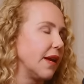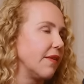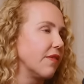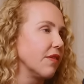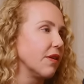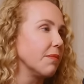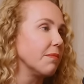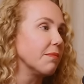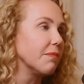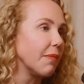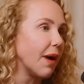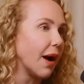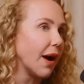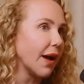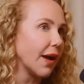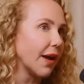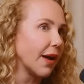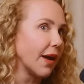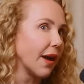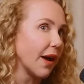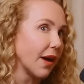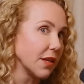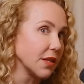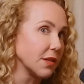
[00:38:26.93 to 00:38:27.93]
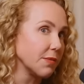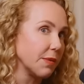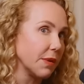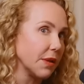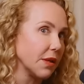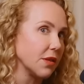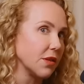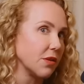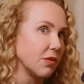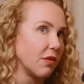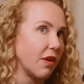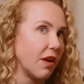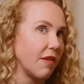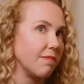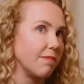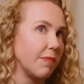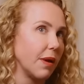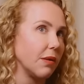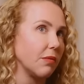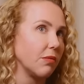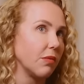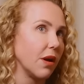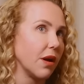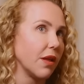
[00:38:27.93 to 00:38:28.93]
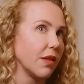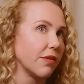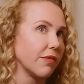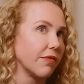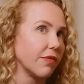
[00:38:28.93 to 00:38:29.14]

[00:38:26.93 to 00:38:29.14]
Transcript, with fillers: Even my husband, who I've been with